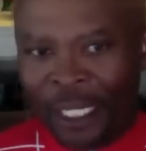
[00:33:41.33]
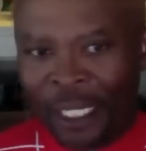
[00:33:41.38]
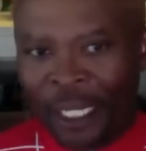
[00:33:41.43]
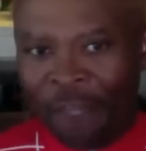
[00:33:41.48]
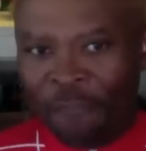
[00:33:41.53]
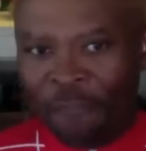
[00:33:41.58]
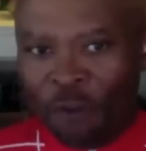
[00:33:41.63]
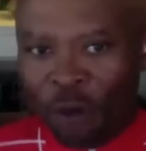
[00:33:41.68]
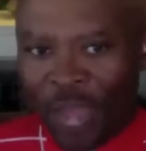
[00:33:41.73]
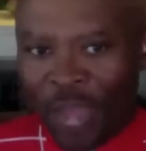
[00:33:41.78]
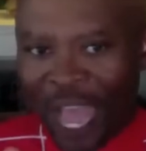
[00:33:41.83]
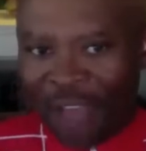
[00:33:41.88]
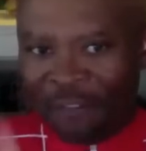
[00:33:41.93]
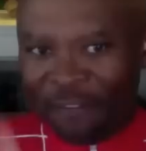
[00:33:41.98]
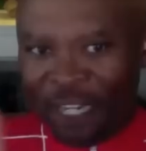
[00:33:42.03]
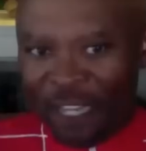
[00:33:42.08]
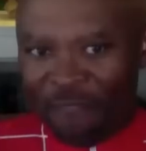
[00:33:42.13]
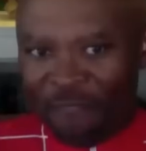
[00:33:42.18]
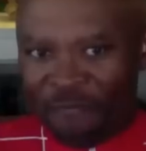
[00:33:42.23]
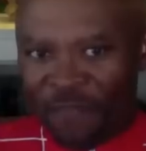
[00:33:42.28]
If you have
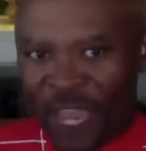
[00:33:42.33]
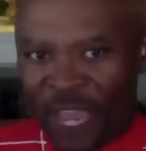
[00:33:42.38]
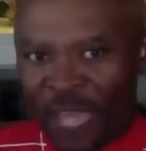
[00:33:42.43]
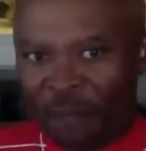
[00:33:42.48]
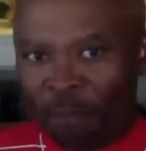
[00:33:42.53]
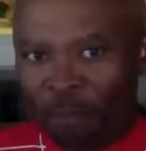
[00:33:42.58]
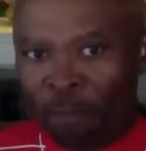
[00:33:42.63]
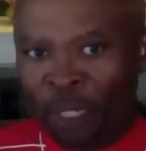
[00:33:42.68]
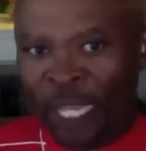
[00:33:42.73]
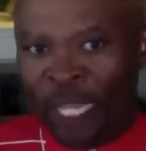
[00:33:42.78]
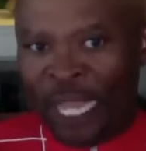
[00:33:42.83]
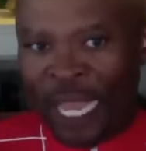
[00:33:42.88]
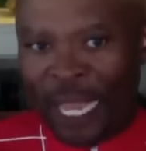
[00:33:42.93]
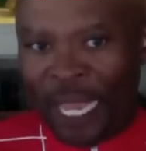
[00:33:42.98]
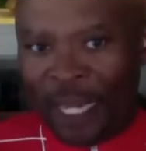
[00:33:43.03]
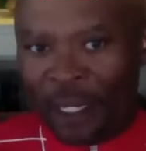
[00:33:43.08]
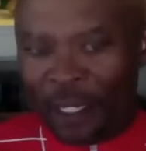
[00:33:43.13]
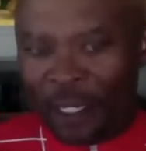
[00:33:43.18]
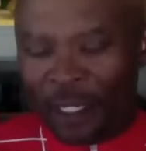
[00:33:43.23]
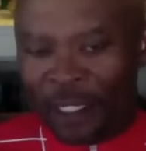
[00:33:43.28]
an event
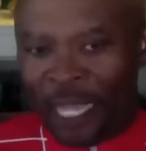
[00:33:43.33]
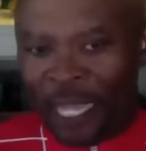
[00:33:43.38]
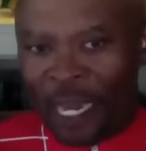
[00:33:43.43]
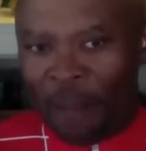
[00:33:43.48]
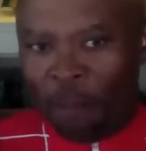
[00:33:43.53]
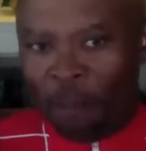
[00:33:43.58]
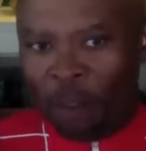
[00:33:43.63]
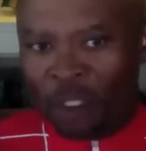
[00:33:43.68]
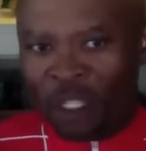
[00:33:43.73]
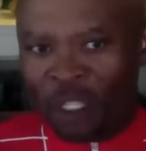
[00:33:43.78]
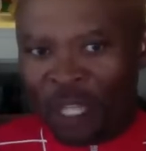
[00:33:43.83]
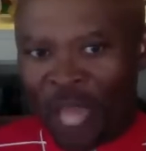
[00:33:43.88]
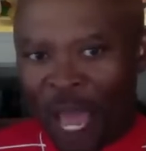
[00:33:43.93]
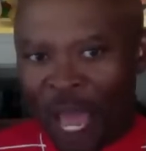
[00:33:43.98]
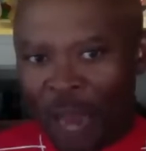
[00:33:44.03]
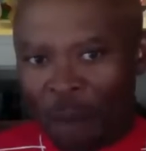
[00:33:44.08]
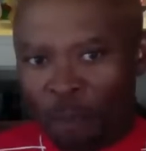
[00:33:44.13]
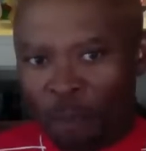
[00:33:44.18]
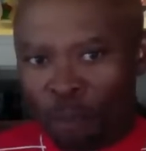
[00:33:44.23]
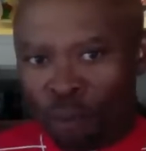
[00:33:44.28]
plan then it puts a
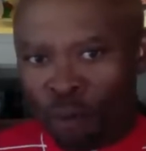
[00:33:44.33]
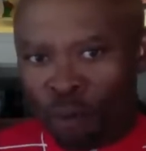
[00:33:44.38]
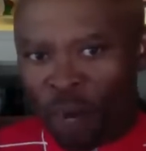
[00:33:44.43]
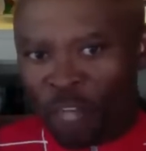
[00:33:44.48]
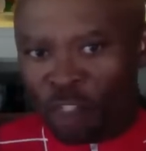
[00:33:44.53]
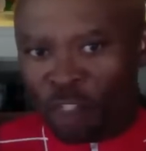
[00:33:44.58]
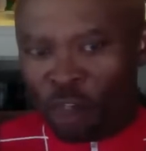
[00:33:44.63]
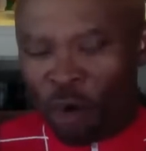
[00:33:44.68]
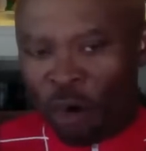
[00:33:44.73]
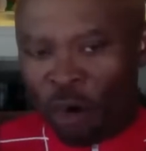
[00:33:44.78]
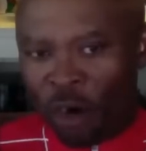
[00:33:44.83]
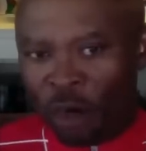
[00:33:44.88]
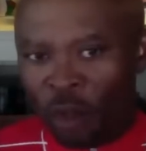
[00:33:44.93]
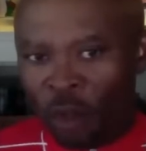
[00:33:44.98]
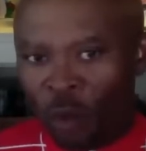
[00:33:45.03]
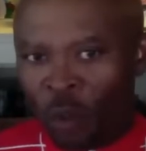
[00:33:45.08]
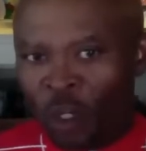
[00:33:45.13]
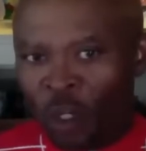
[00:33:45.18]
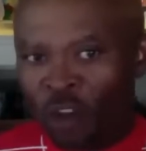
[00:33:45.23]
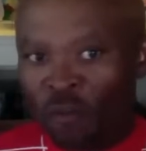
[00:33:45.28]
lot of pressure on
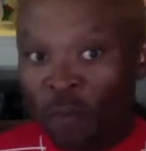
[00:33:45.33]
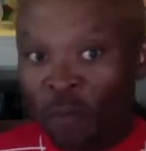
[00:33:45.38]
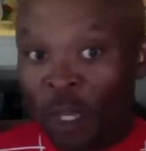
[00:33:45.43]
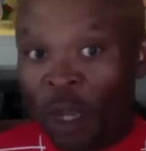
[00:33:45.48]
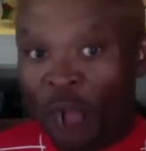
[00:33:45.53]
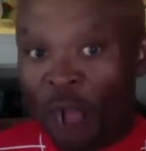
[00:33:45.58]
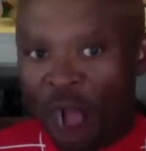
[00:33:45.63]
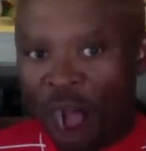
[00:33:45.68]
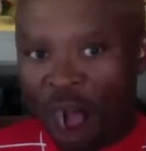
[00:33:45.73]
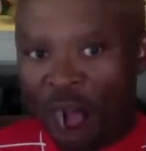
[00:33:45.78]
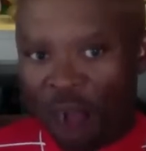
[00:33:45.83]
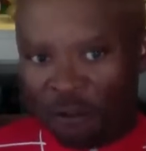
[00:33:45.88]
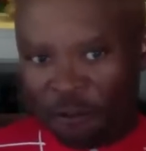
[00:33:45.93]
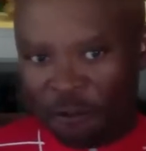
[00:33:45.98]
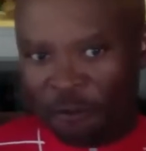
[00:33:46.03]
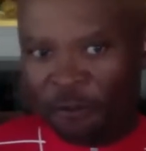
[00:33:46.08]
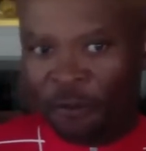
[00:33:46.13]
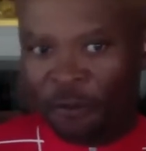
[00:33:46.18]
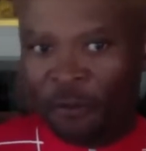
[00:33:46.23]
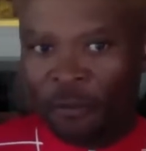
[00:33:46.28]
you when you've been off.